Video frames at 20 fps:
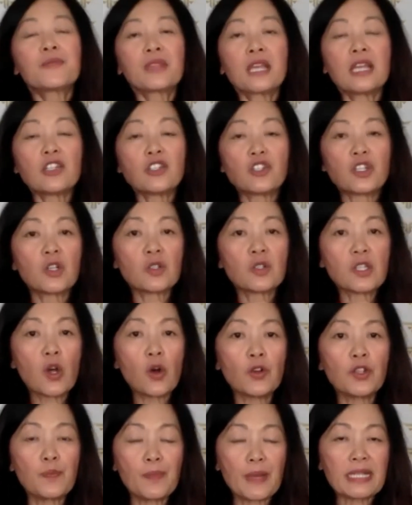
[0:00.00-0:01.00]
And she goes,
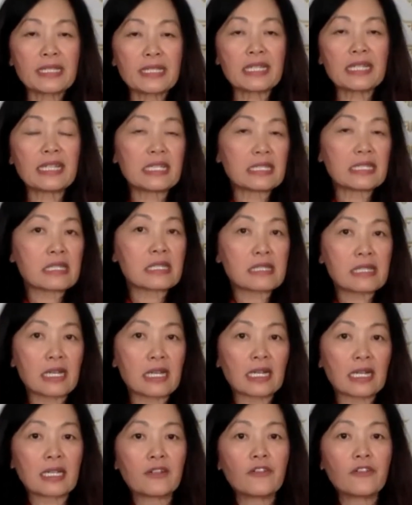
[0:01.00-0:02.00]
oh, you basically get
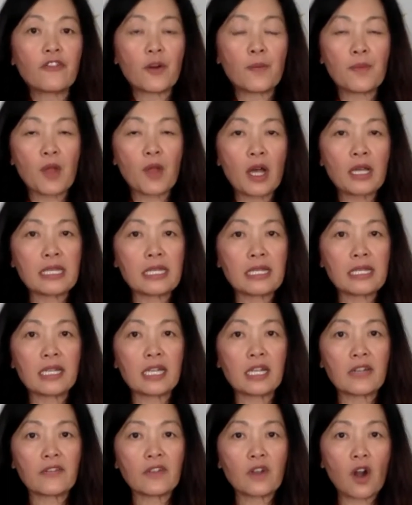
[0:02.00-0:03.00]
sick from not eating
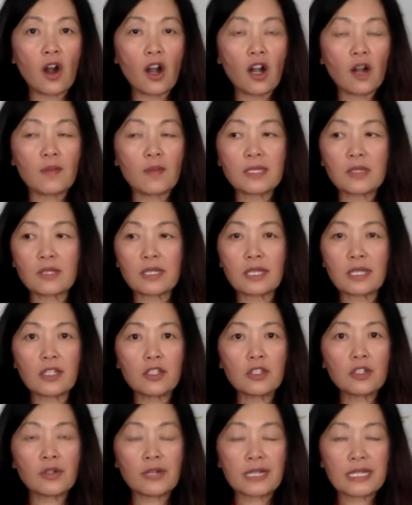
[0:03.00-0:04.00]
enough carbs. So I was like, are
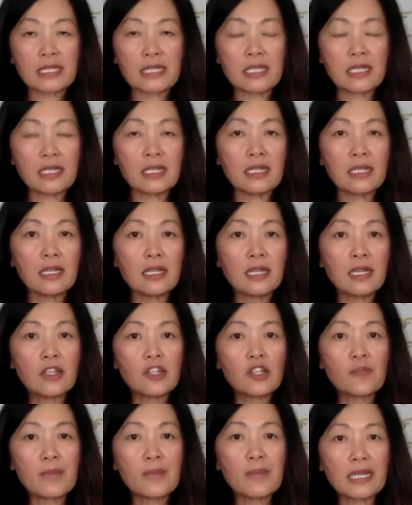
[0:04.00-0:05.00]
you crazy?
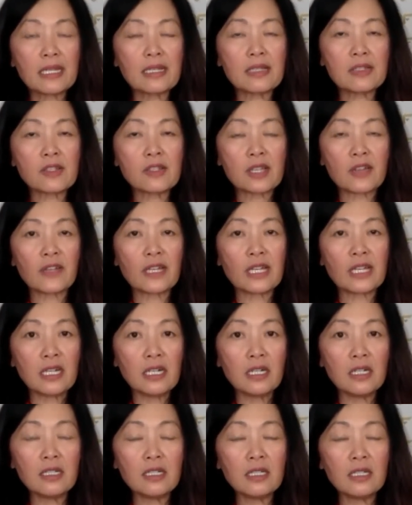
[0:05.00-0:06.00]
You're making yourself
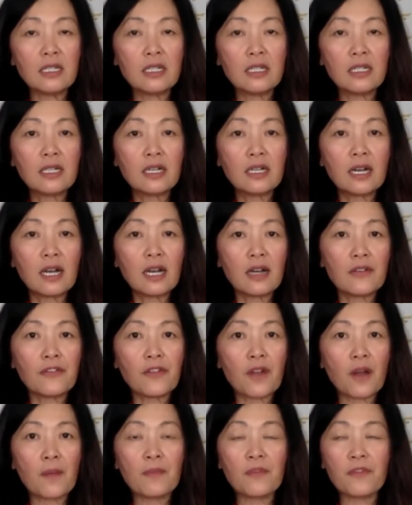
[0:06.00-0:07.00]
ill
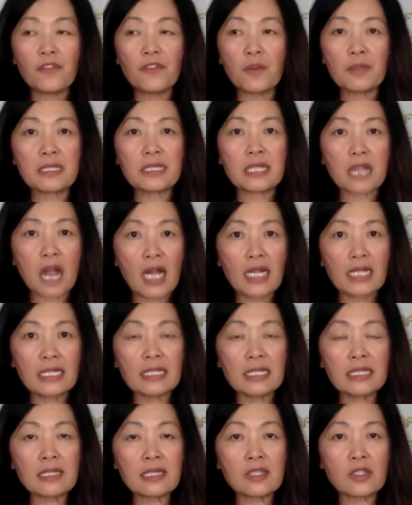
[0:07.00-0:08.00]
from a
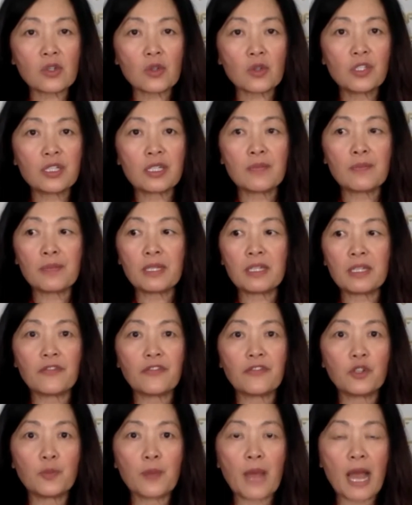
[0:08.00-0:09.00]
diet so you can be a
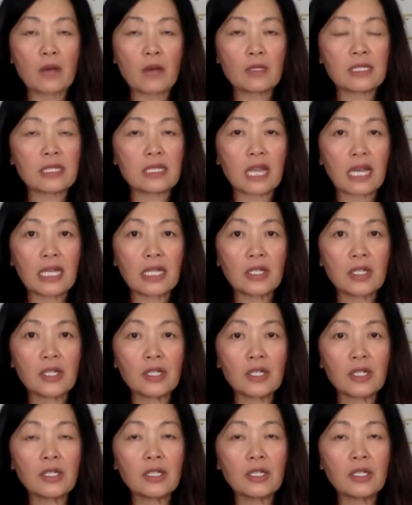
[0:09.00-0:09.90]
few pounds lighter.